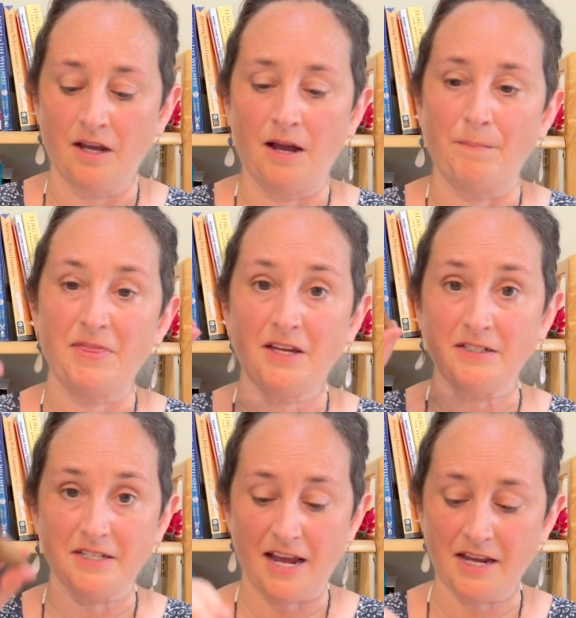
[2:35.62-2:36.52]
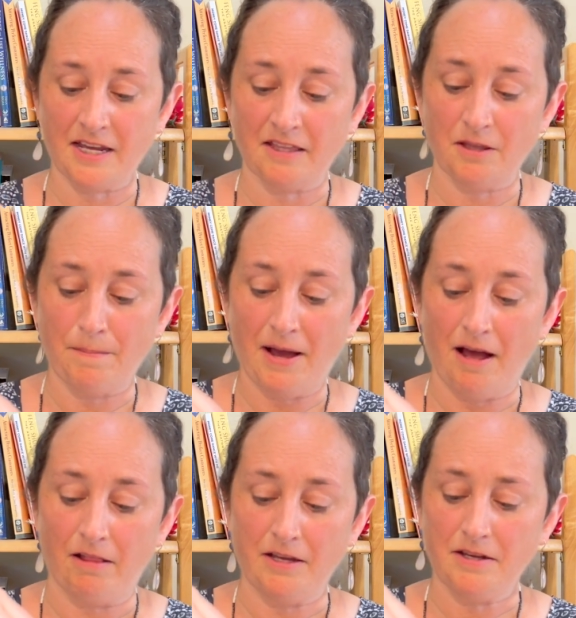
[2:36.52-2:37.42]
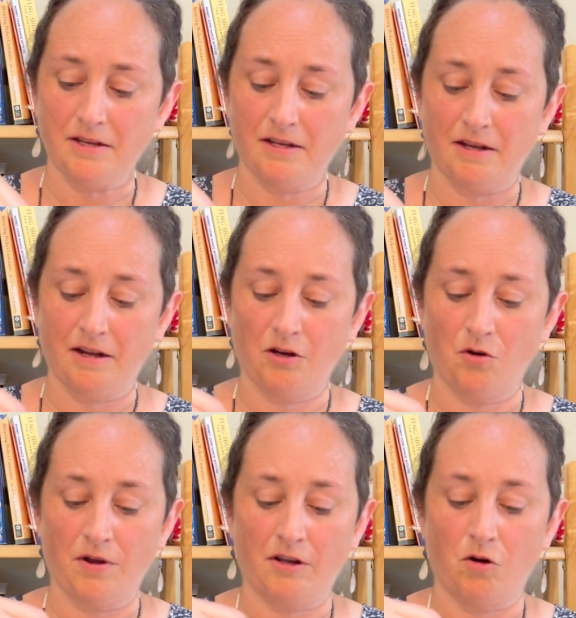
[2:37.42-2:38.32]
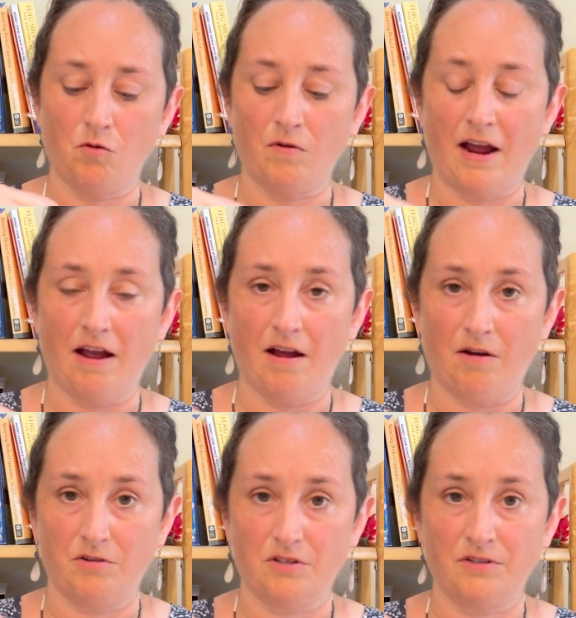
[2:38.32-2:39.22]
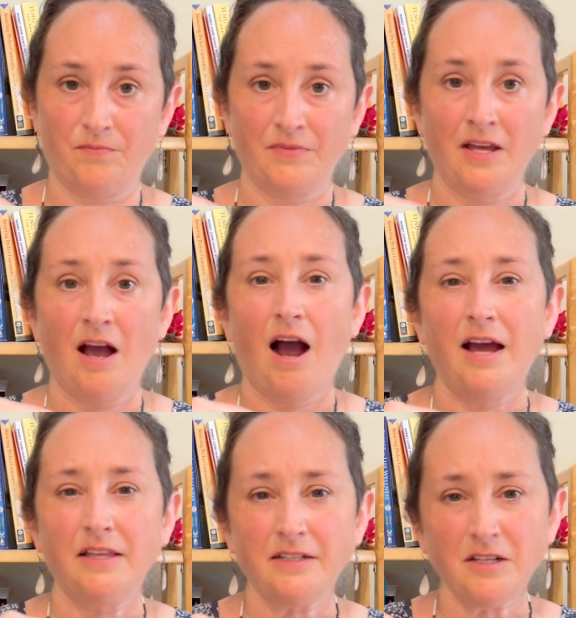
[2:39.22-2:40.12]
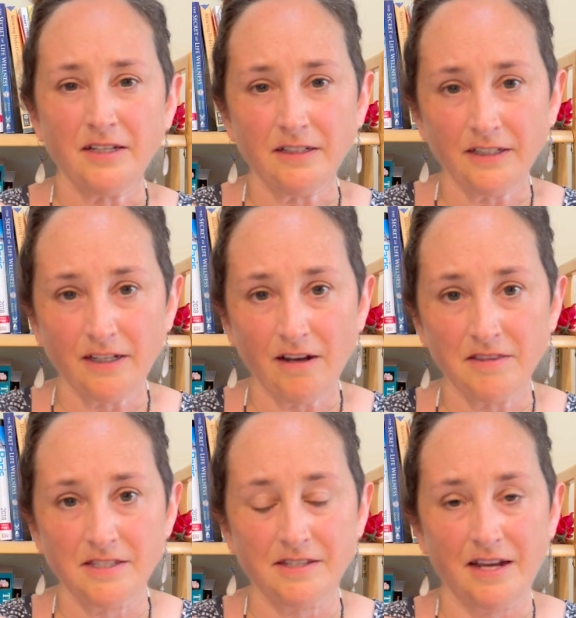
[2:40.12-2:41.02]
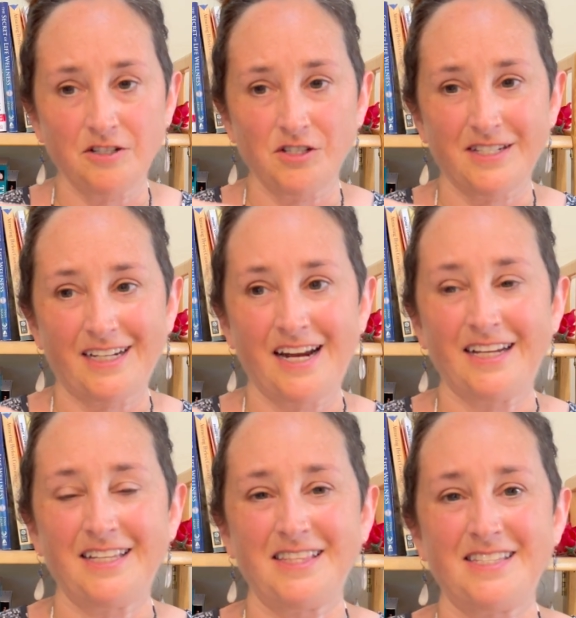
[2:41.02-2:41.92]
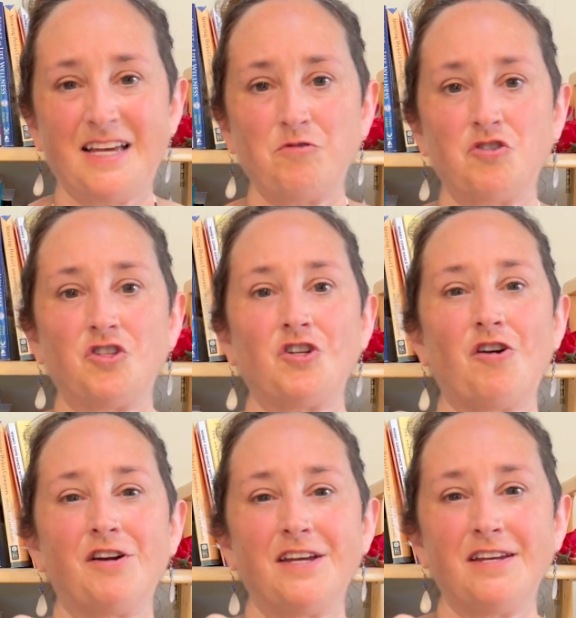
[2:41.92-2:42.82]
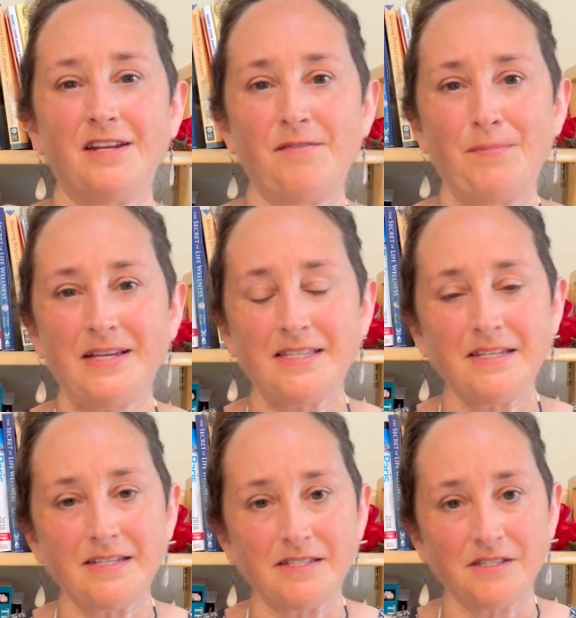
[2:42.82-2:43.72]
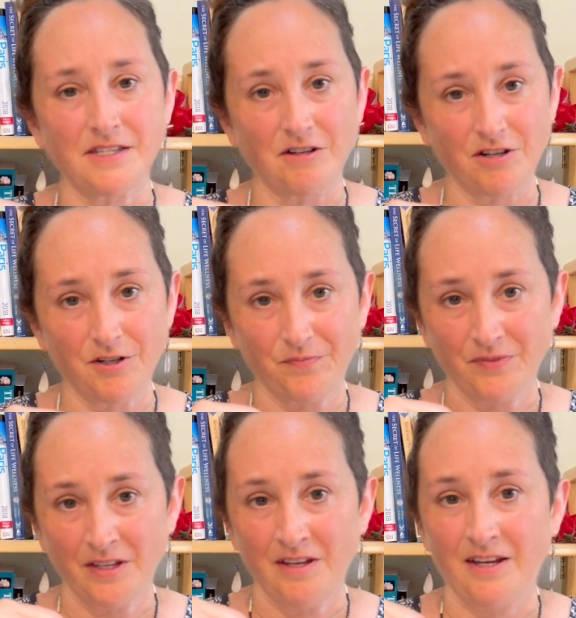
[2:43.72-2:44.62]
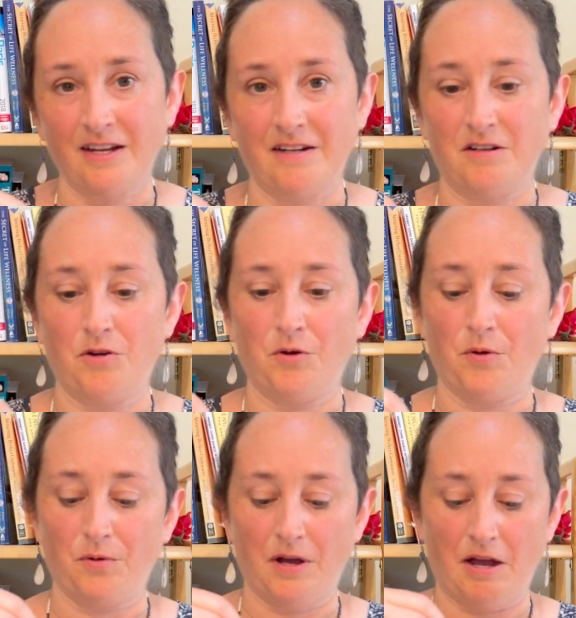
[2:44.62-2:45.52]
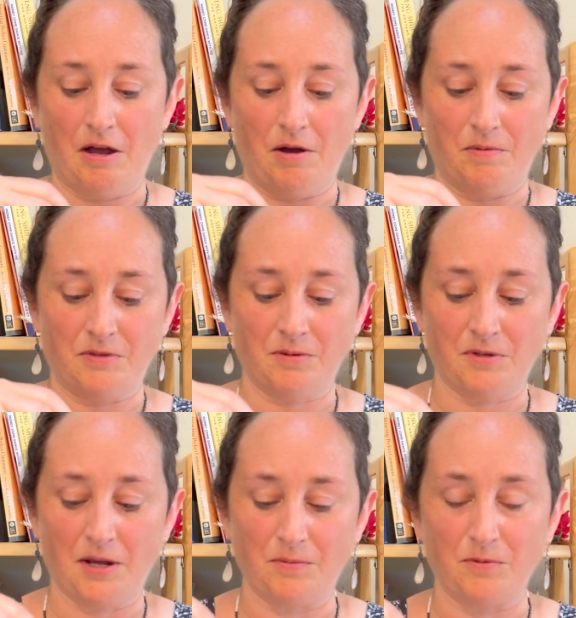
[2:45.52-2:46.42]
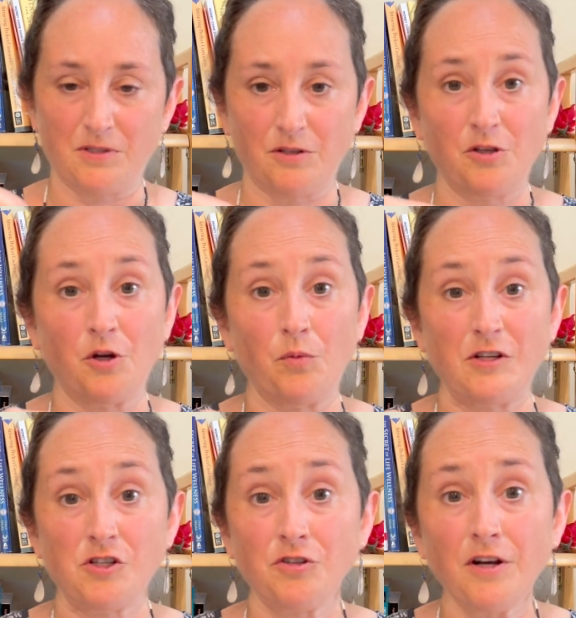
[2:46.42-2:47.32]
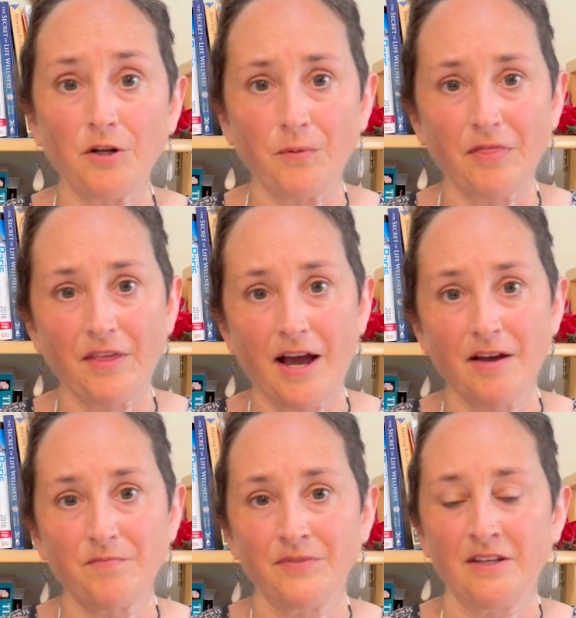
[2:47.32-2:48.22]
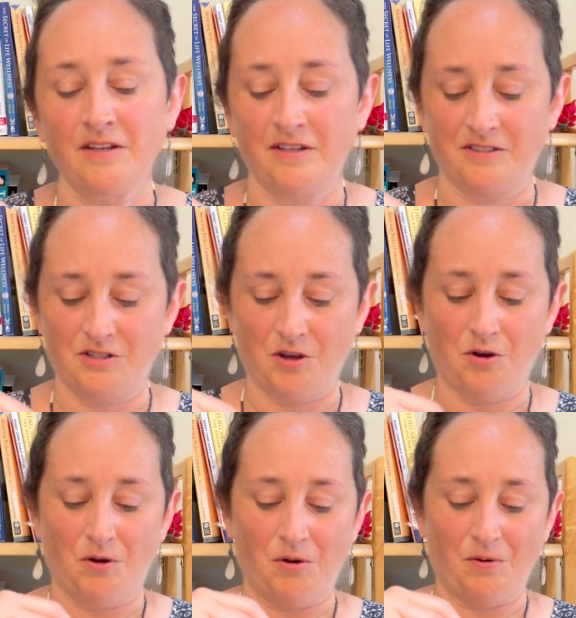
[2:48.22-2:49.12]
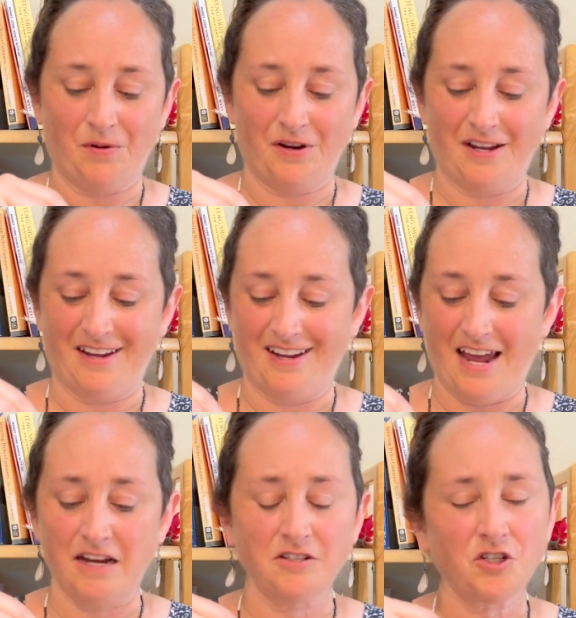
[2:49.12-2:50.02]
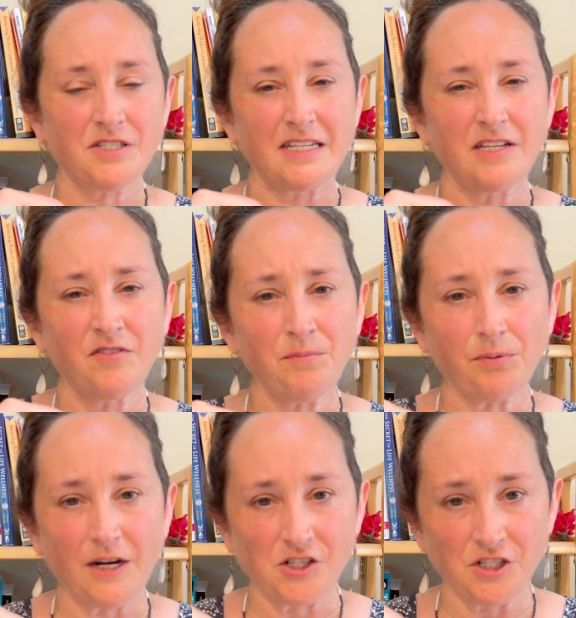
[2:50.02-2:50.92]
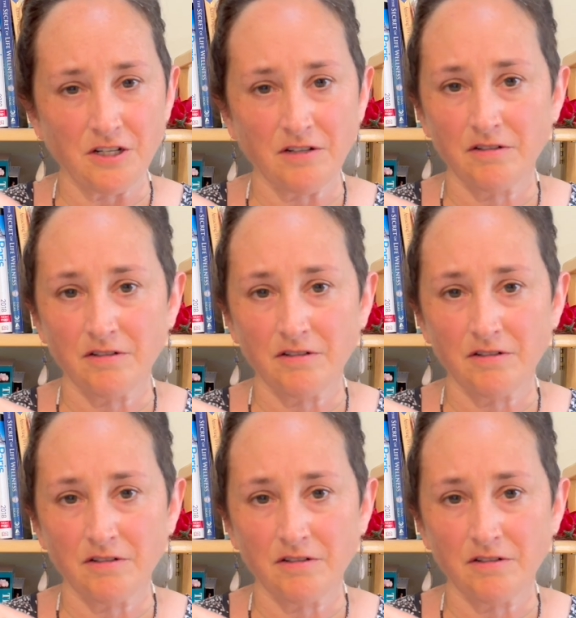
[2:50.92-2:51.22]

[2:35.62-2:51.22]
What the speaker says: but then taking the mallet and going around. I like to click it on the side just to kind of get the sound started. It makes it easier. And I know sometimes, we struggle with that. So, and it's just even pressure